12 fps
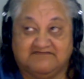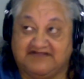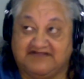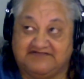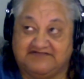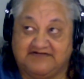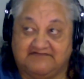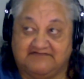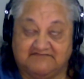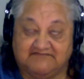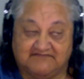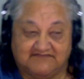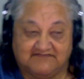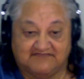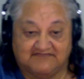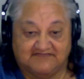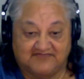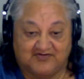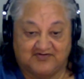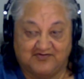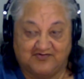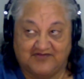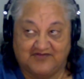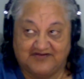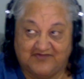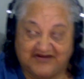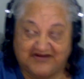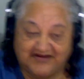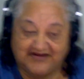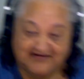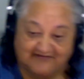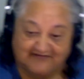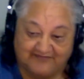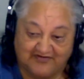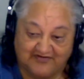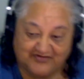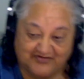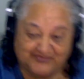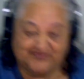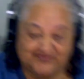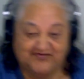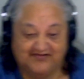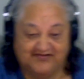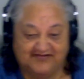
That's it. Ko warawari, I've forgotten.